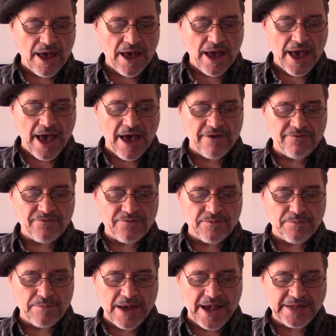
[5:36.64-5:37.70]
have
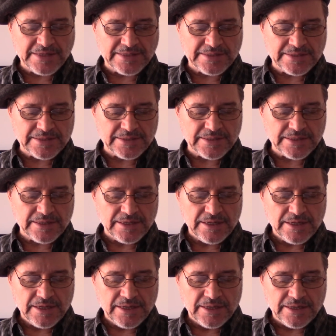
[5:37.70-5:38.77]
mass
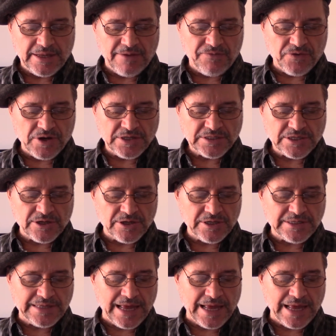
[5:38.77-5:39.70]
differences